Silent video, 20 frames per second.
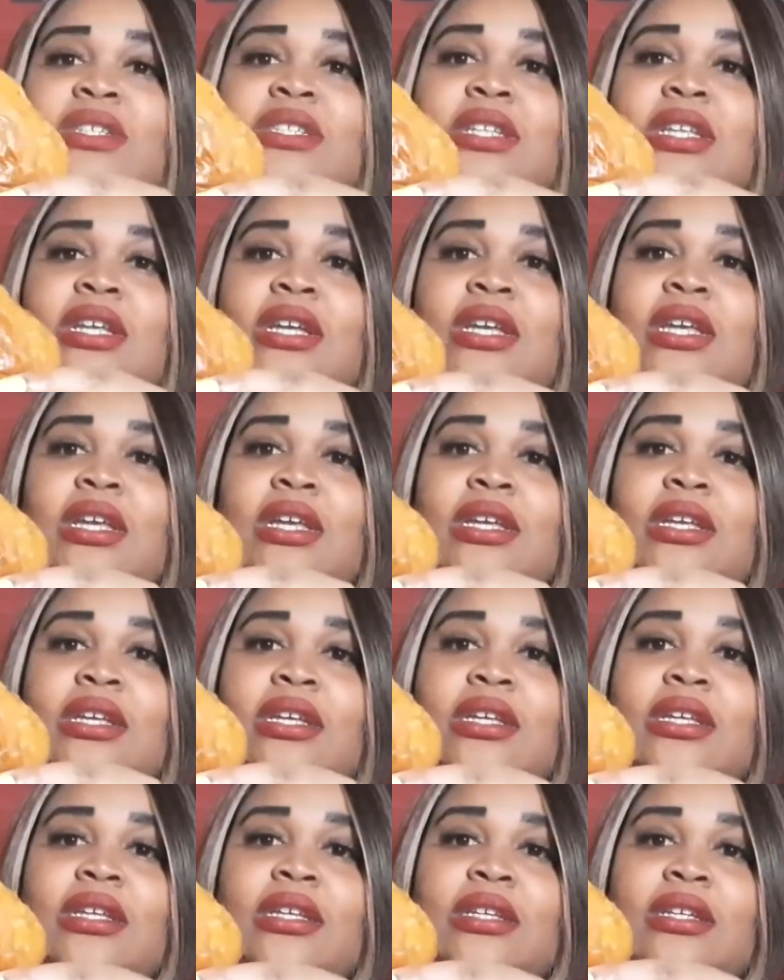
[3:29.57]
it's looking.
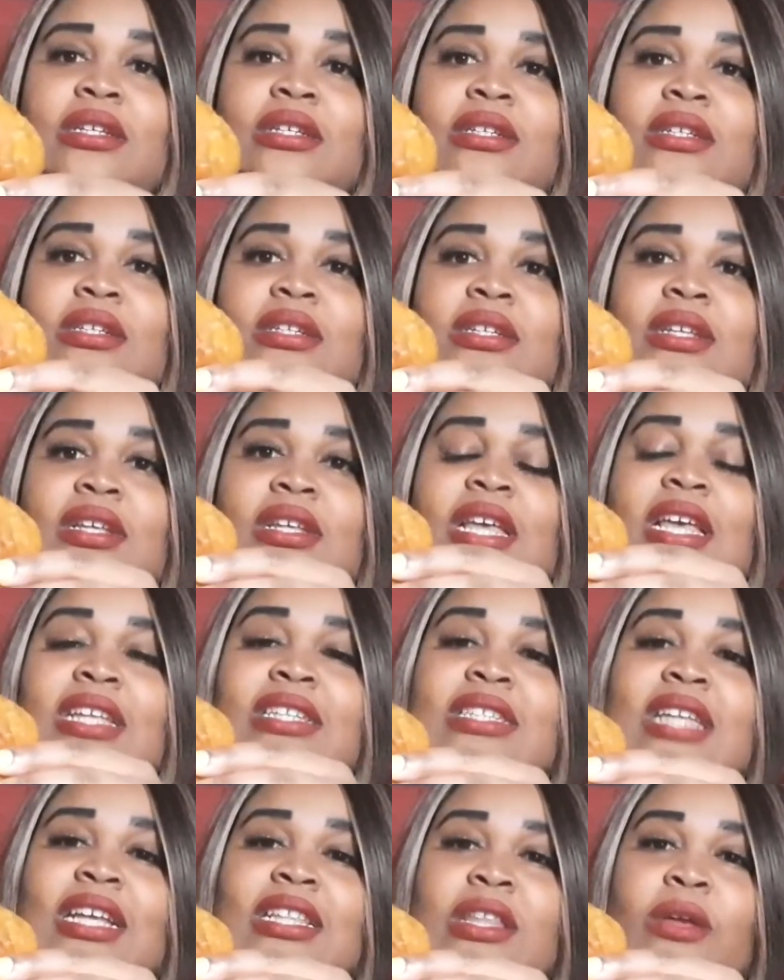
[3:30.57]

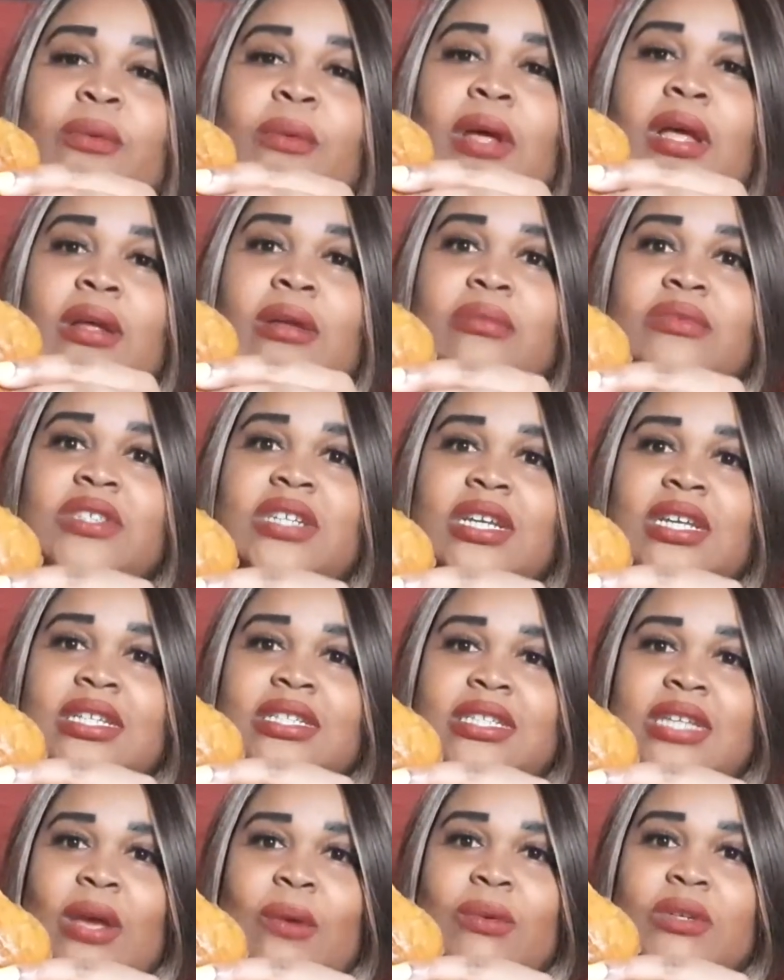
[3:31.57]
It's like the chicken
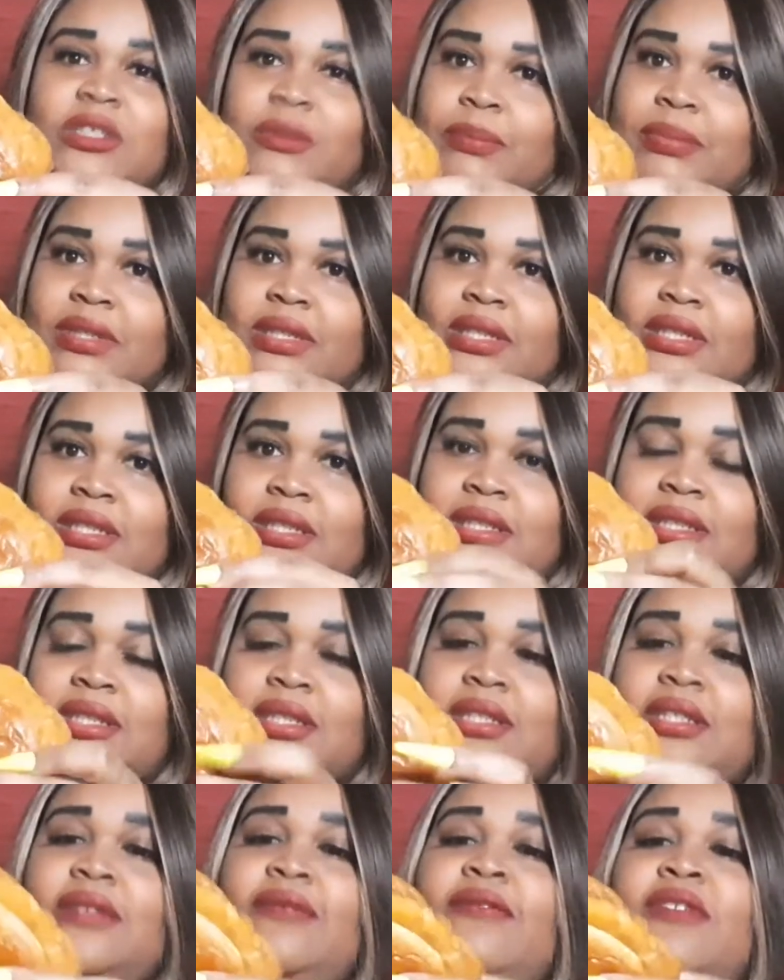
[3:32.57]
sandwich bun,
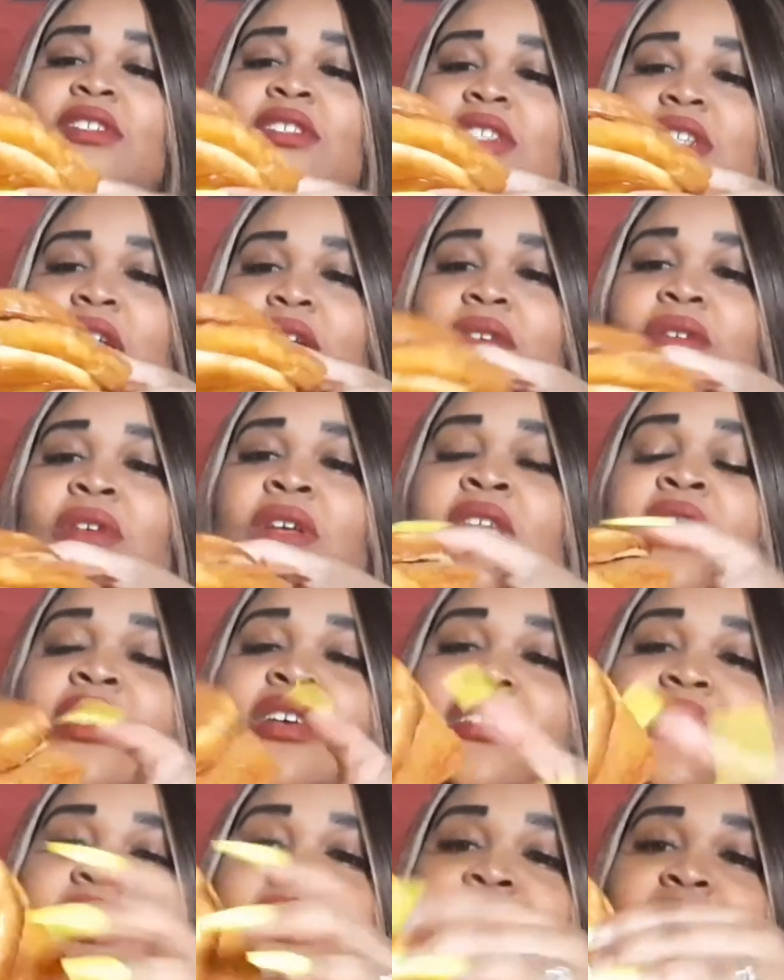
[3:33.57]
for sure.
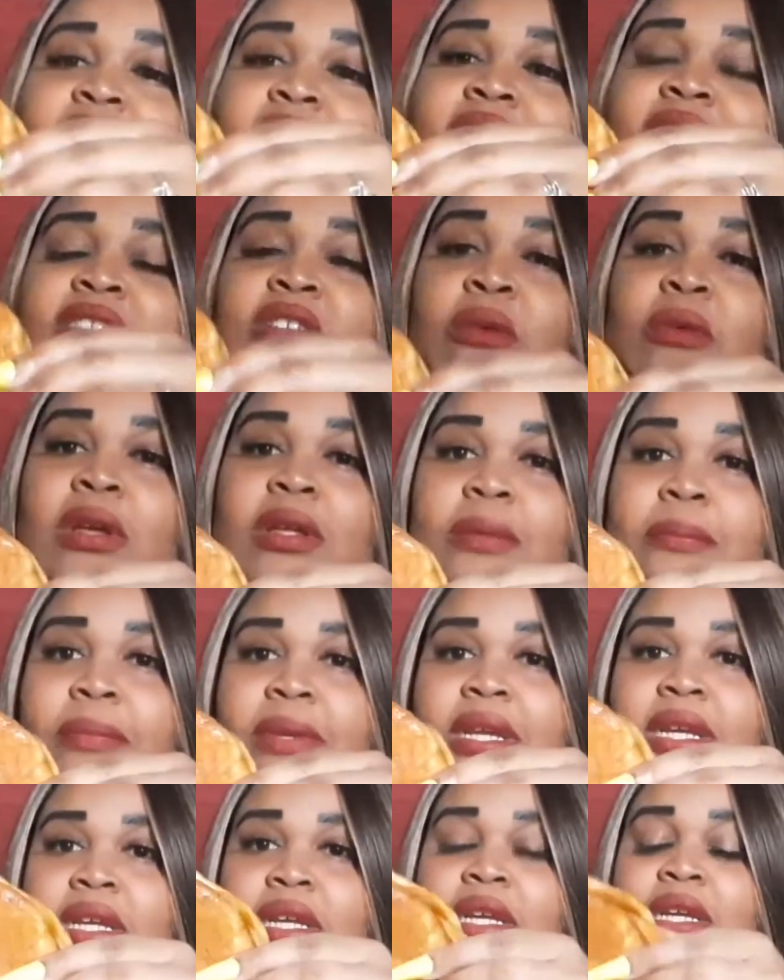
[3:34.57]
So, you know, that's going to
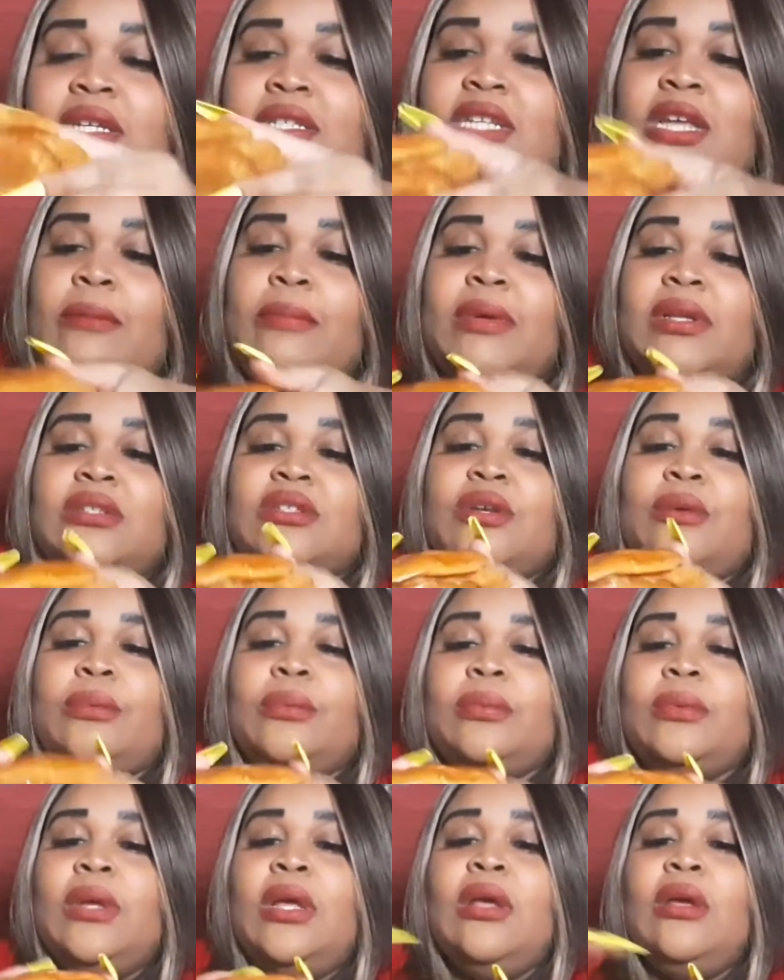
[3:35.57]
be good because they buns are
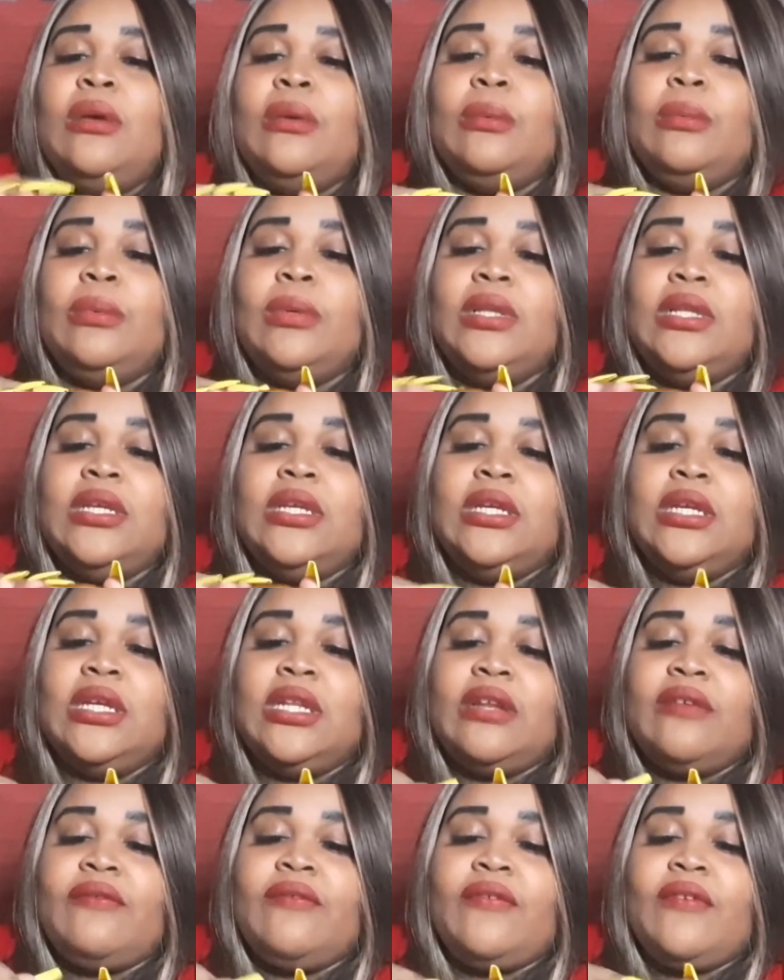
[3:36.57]
really good
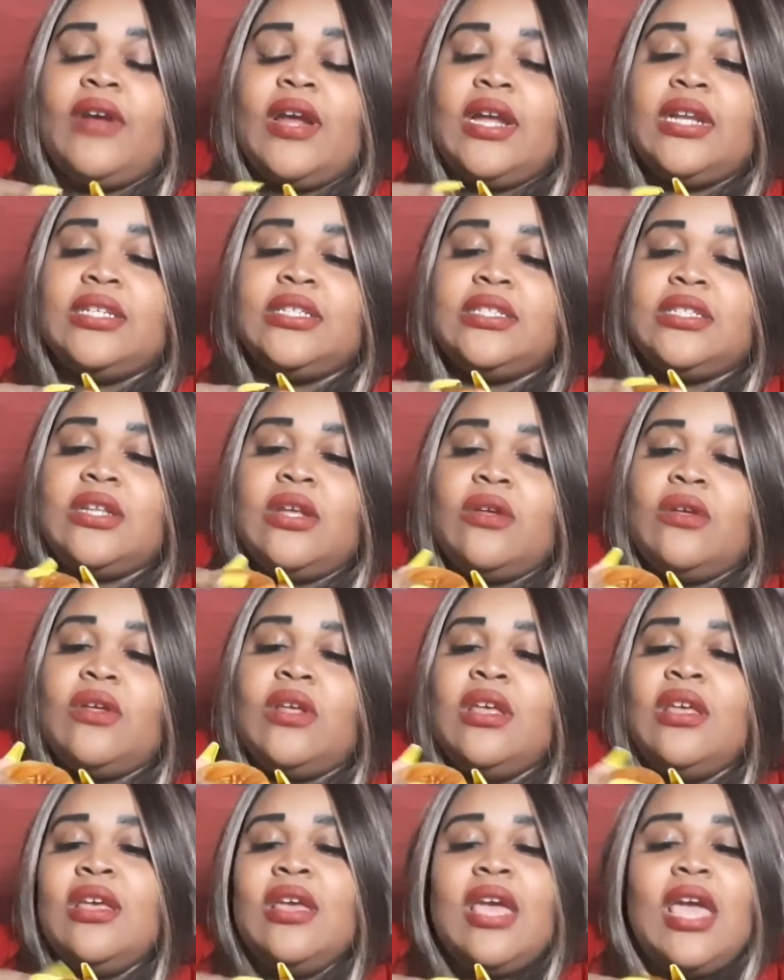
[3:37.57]
and fresh. So,
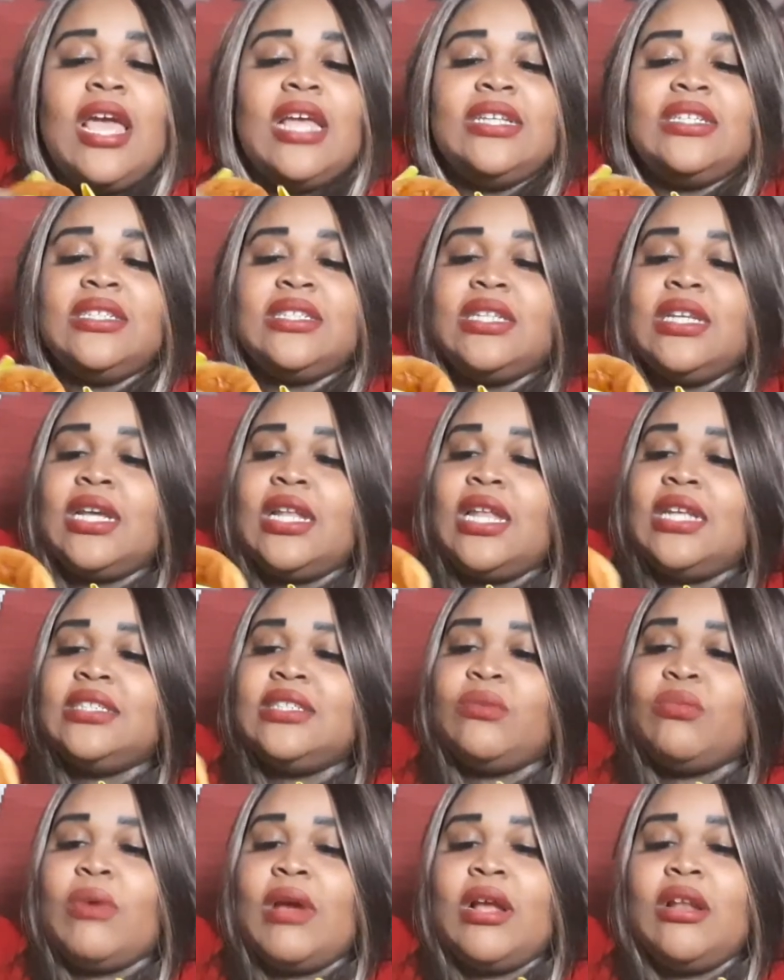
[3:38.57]
it's just looking like
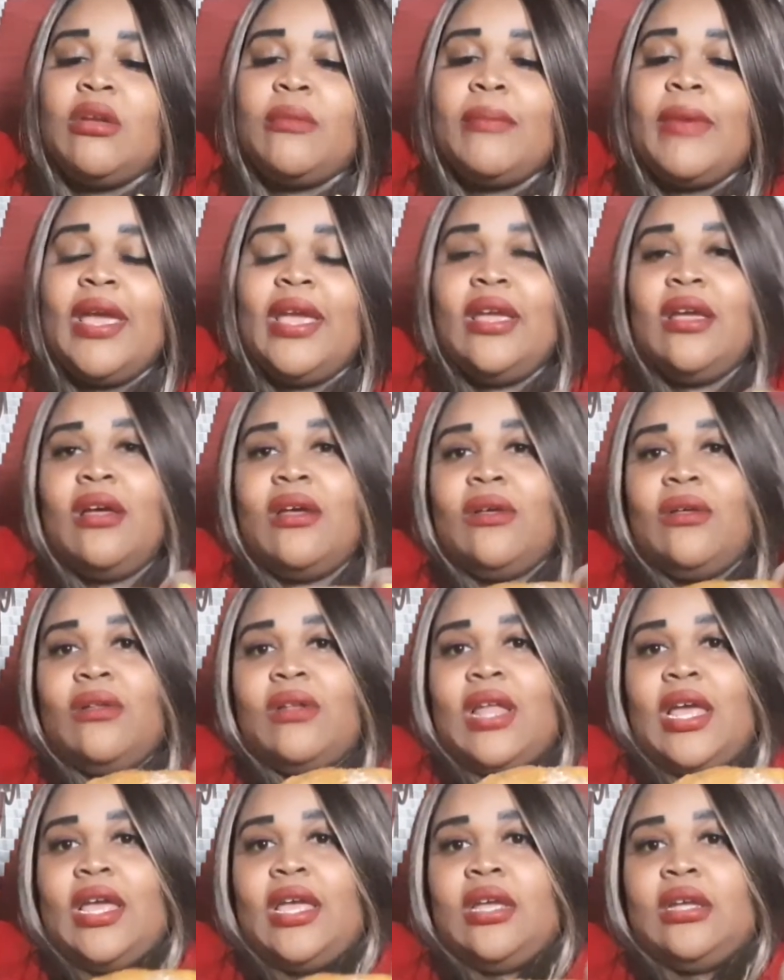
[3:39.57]
some regular mayo,
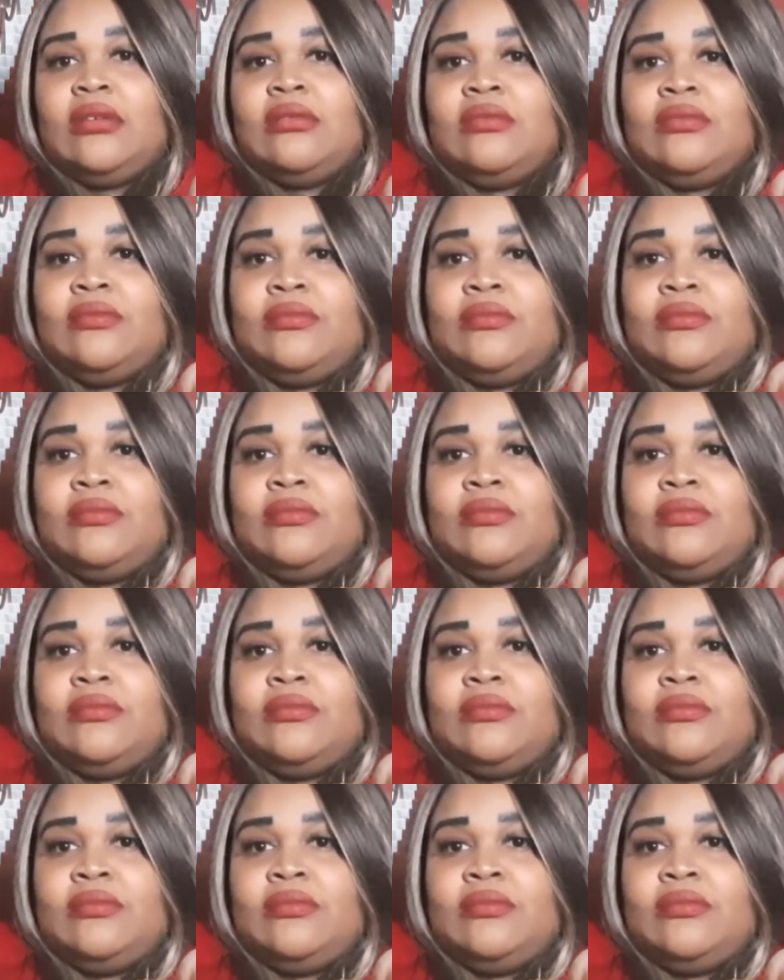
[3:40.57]
like...